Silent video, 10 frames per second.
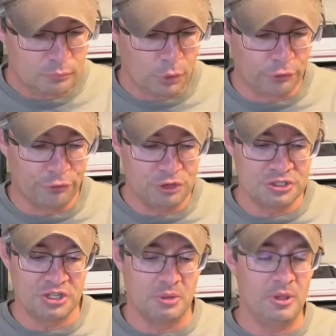The first
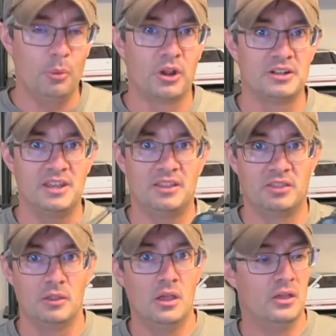is going to be, we're going to take
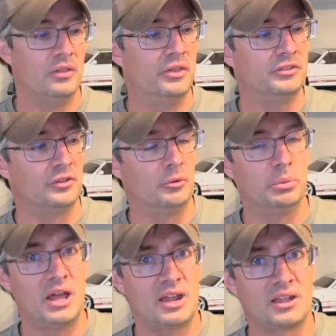this little
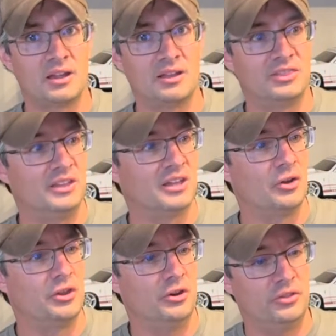black thing
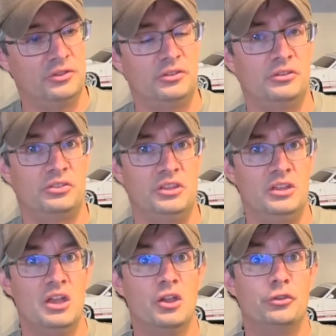out here. This is
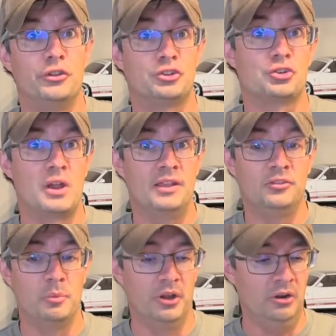the
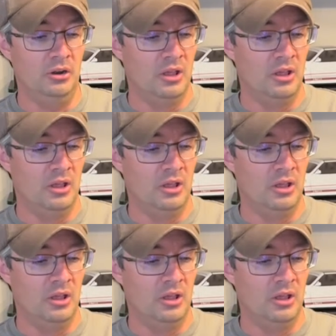transmitter.